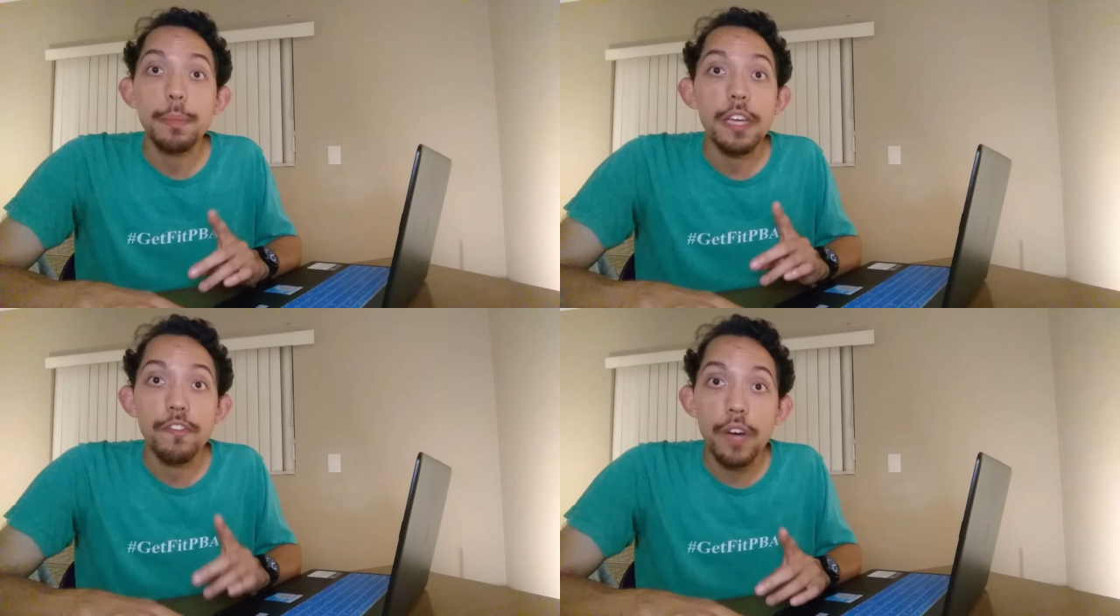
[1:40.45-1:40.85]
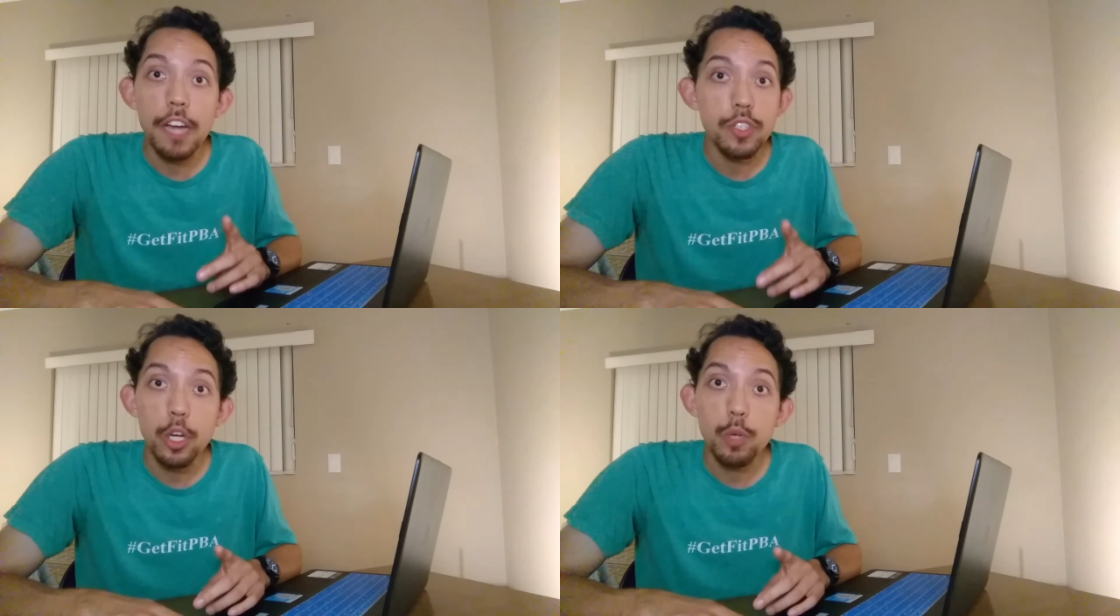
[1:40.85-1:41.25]
to be a
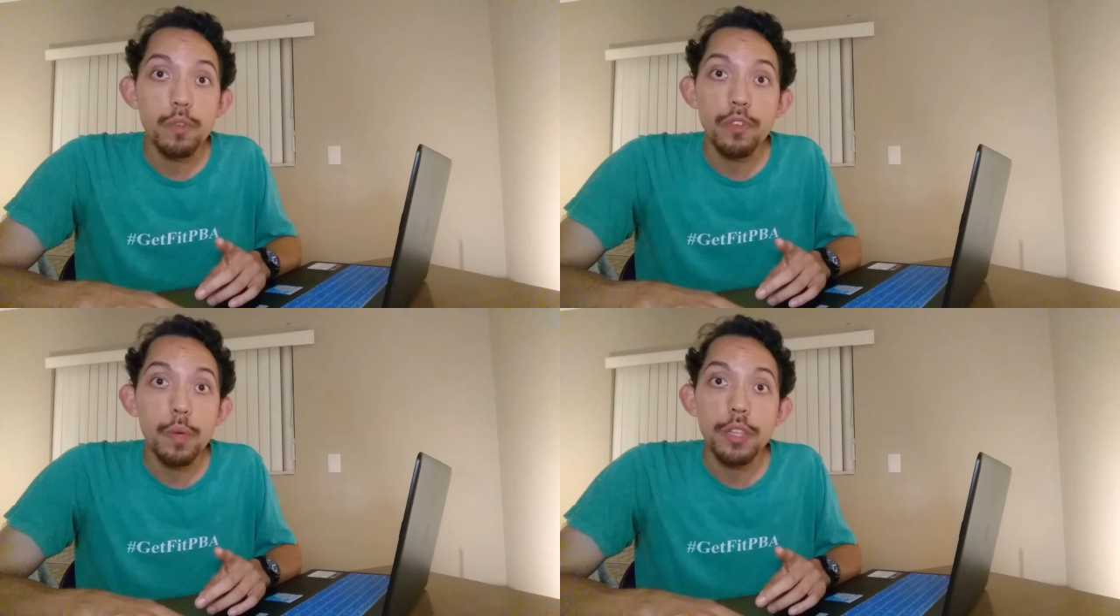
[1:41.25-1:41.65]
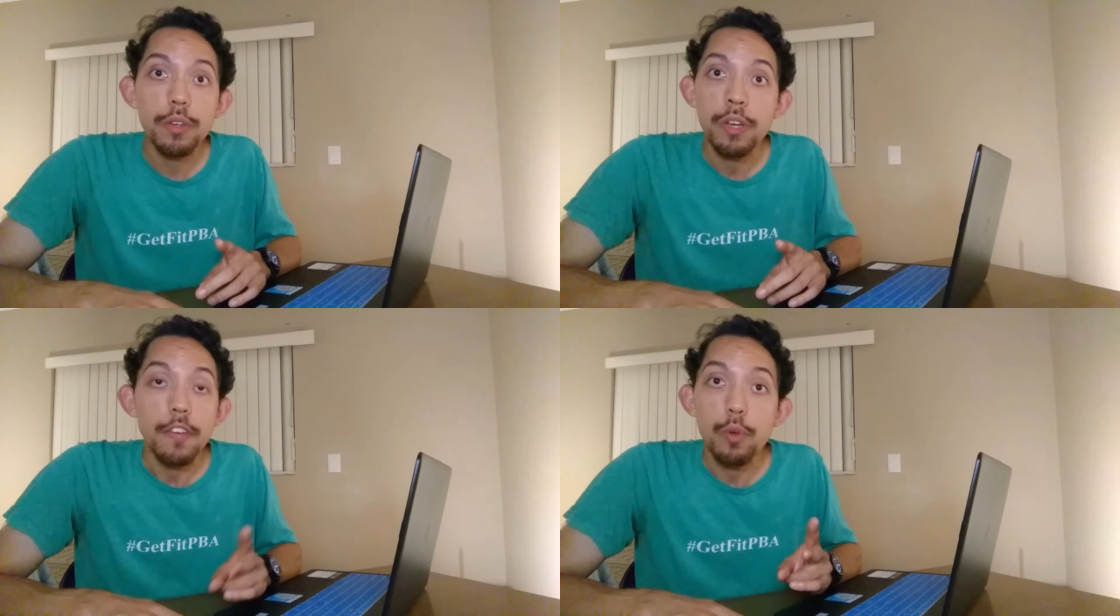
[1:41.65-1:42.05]
5-star review
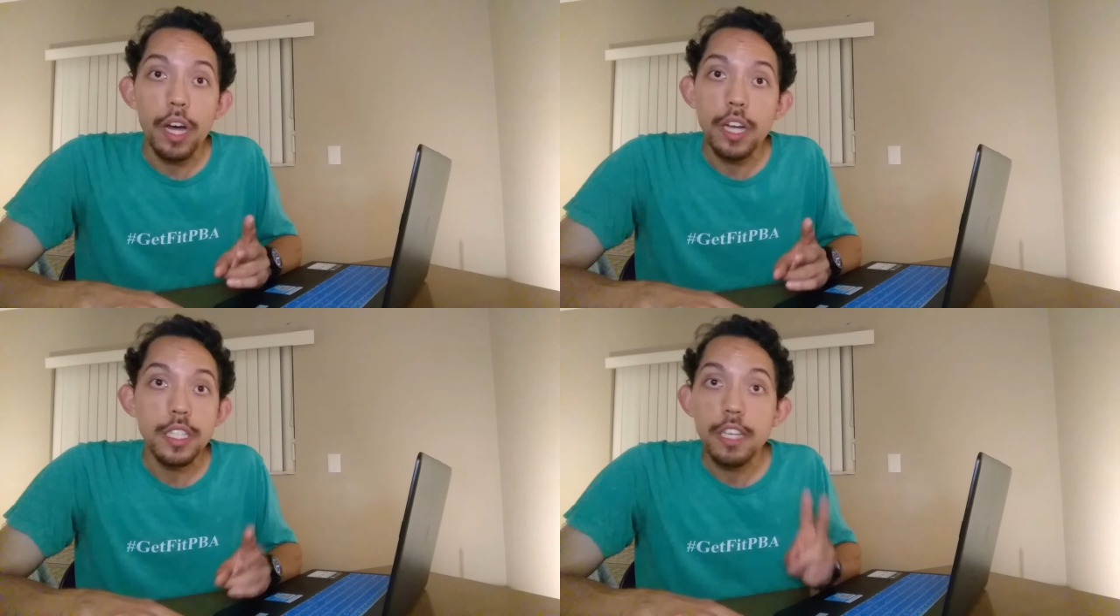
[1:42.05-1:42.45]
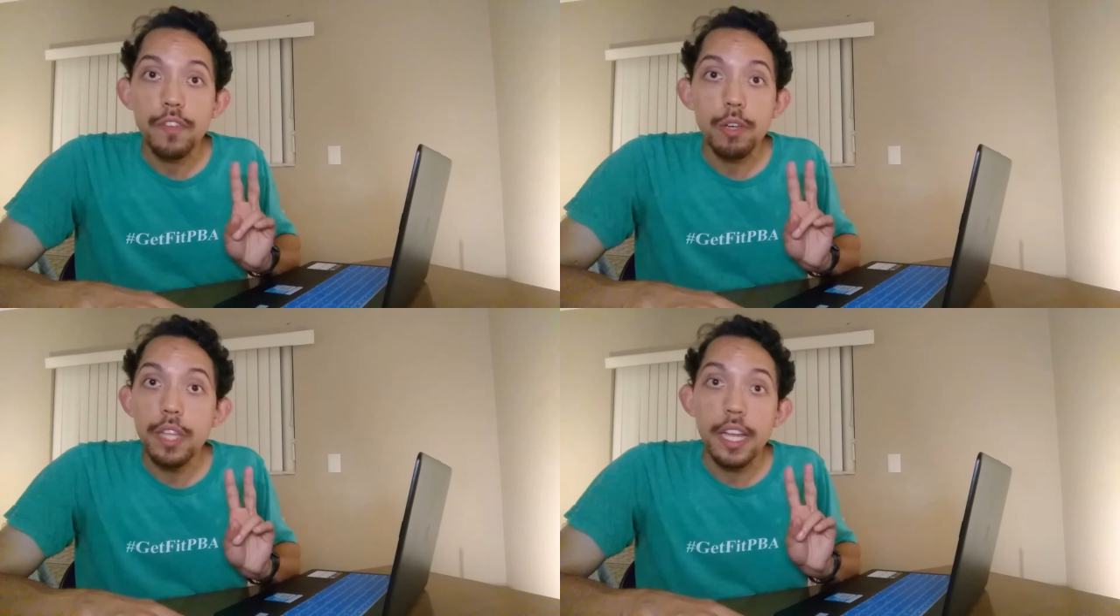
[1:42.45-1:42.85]
either. If you honestly
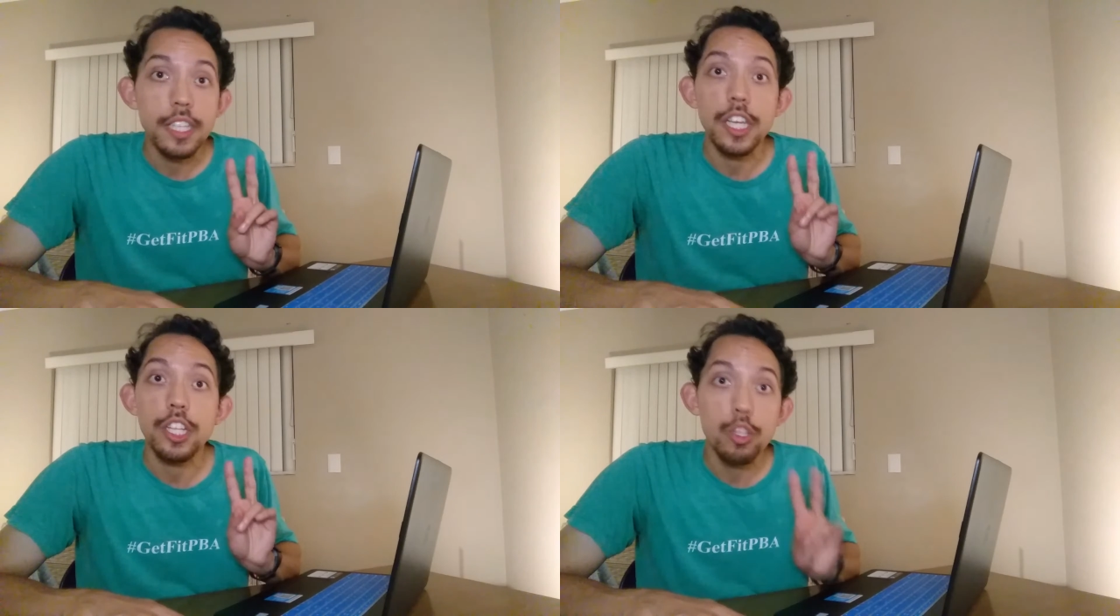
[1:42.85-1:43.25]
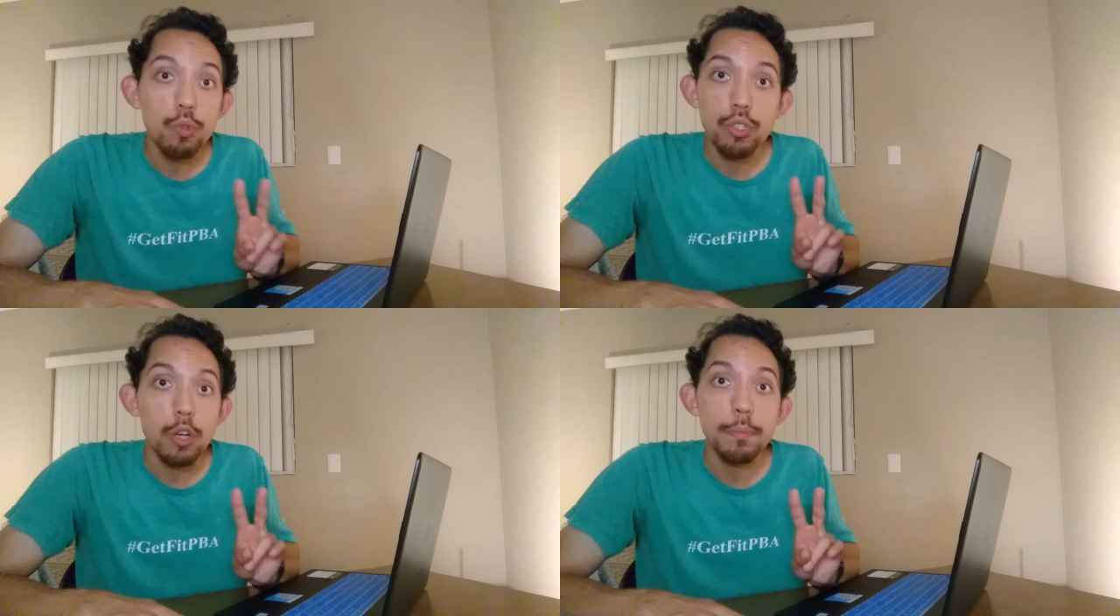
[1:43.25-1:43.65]
feel that it's a
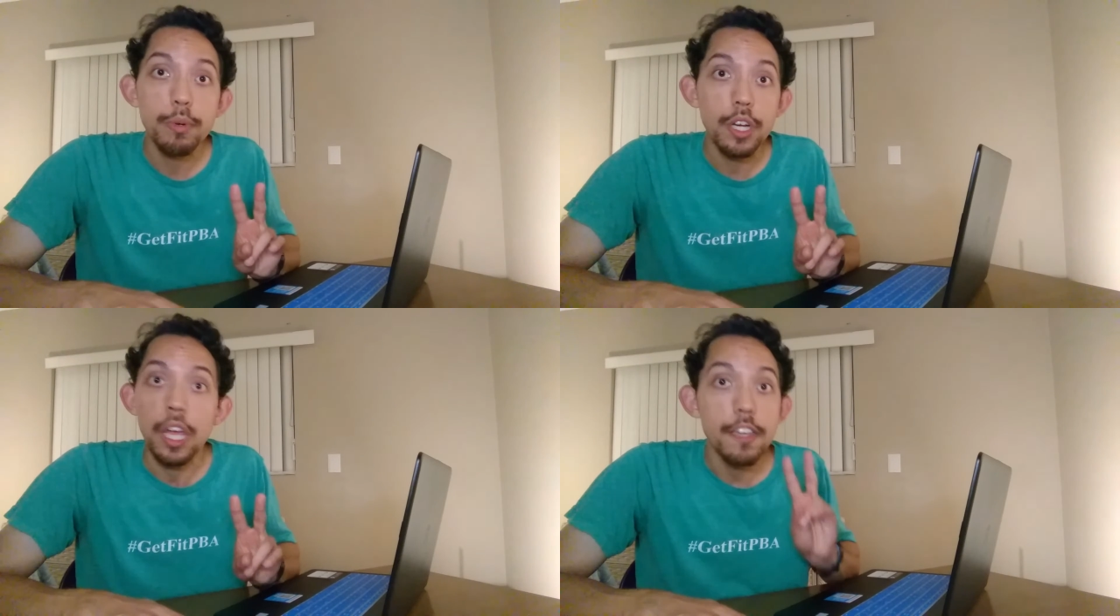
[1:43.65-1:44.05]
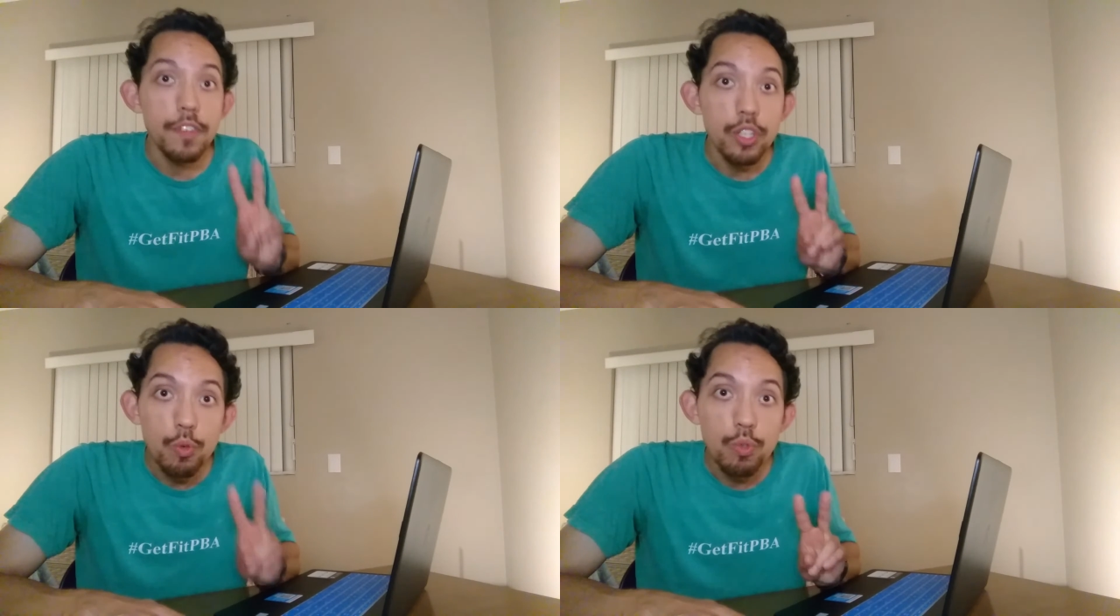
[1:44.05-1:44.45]
2-star book,
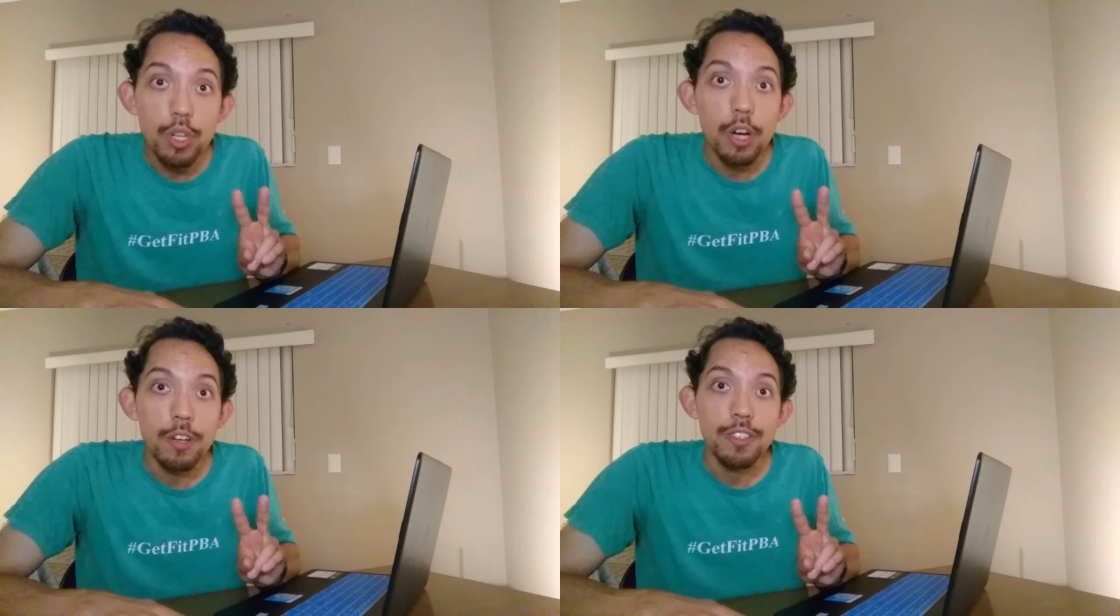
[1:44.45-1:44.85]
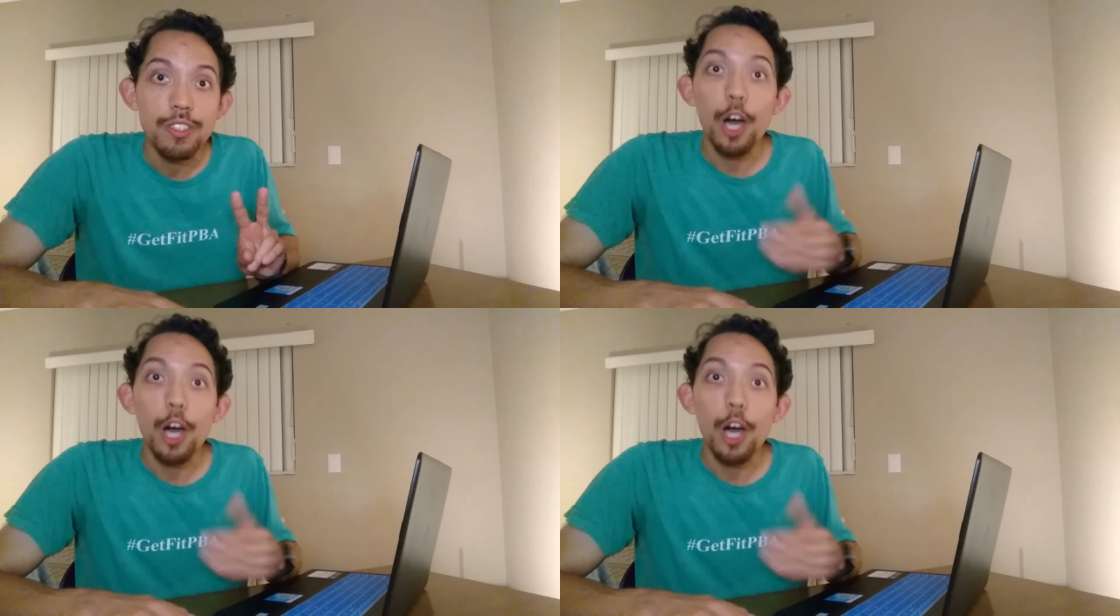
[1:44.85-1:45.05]
give it 2 stars.